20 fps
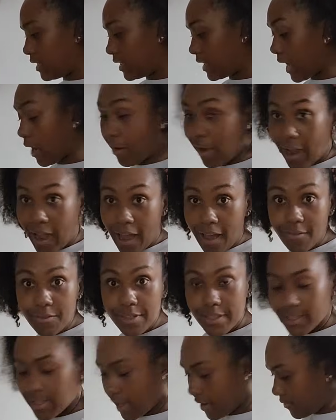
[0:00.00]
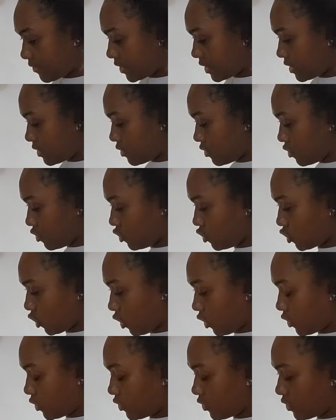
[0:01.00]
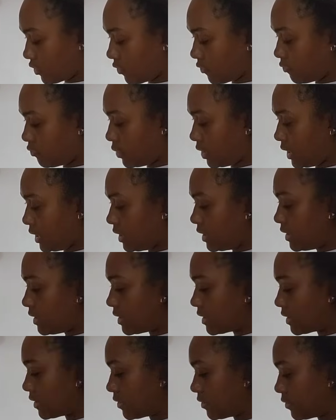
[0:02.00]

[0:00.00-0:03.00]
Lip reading: Now I have 7 jars of beans,